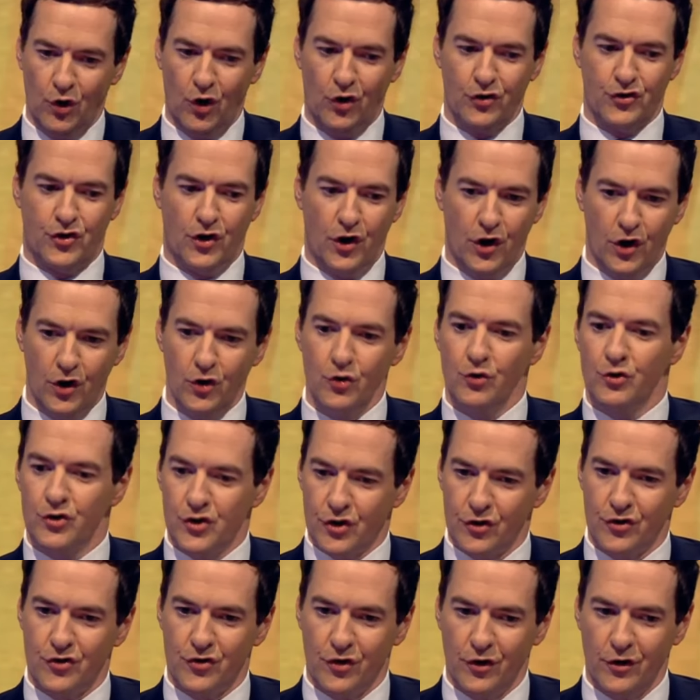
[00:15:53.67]
not to lose
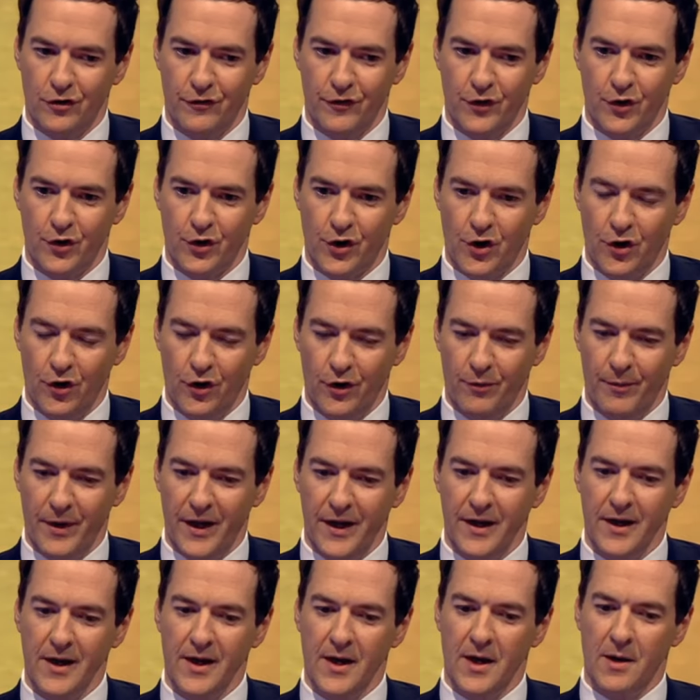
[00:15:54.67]
control of your
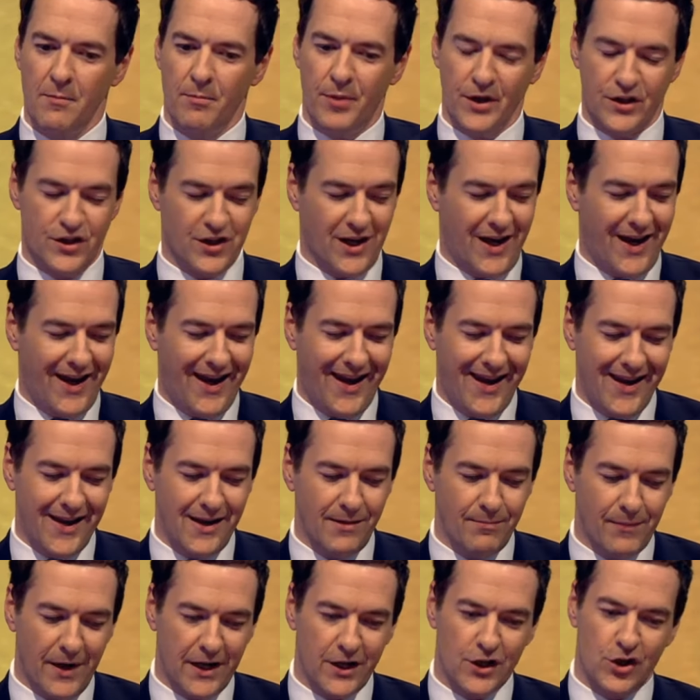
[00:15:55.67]
economy, but to a
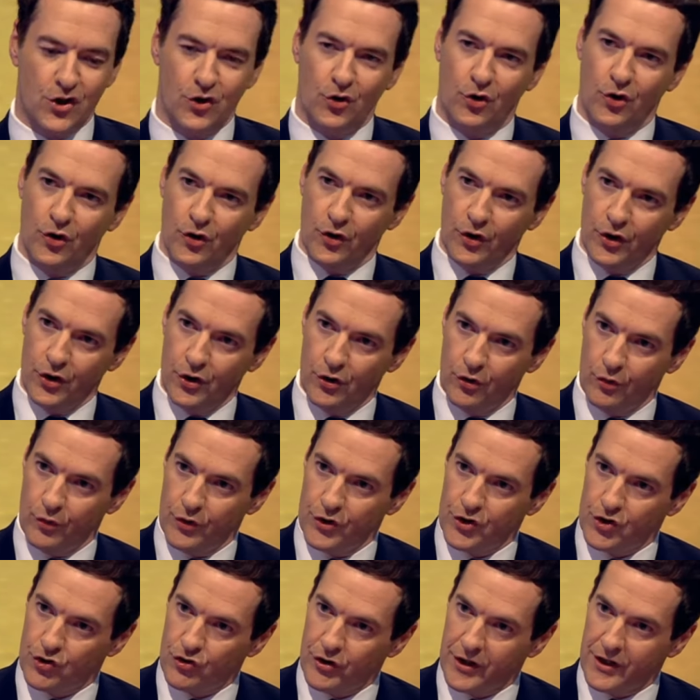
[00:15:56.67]
make sure you're
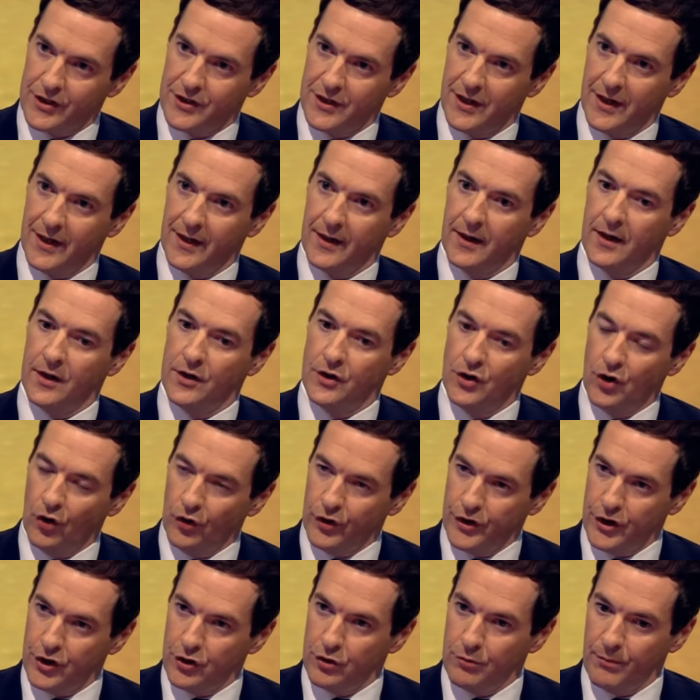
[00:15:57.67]
restricting
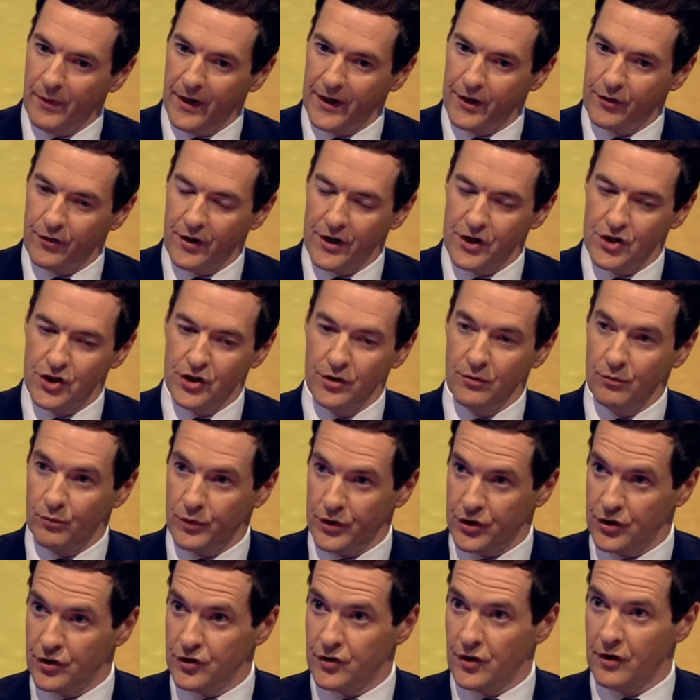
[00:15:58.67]
non-EU migration,
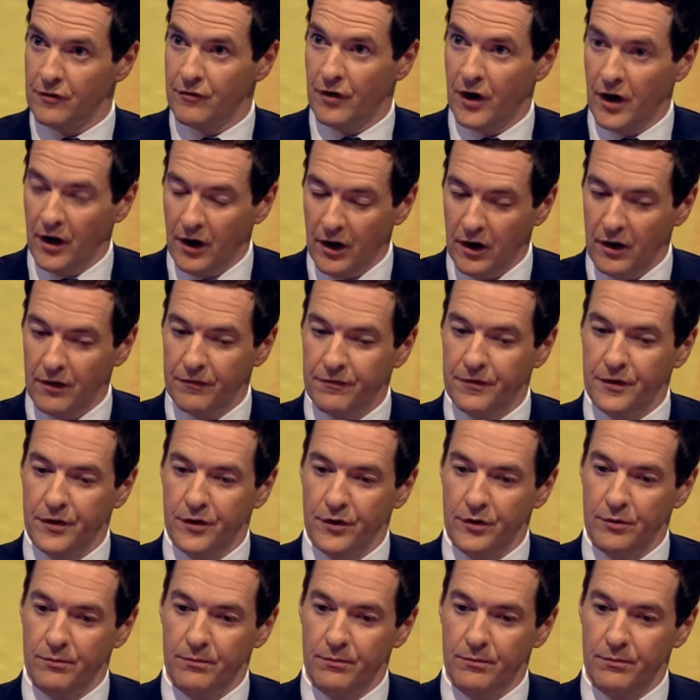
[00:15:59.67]
which is over half of the